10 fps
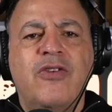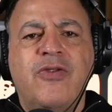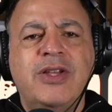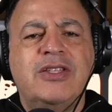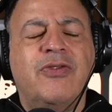a
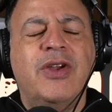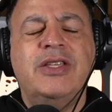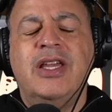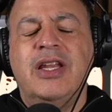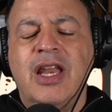voice of
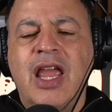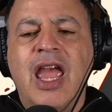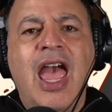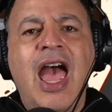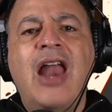reason,
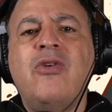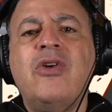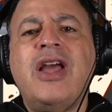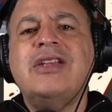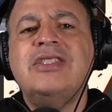a
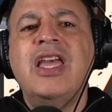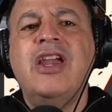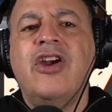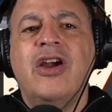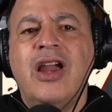heterodox
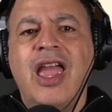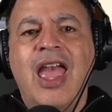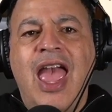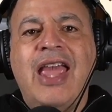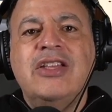thinker,
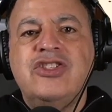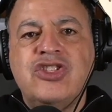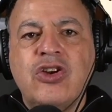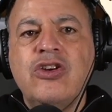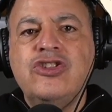a
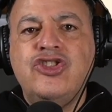concerned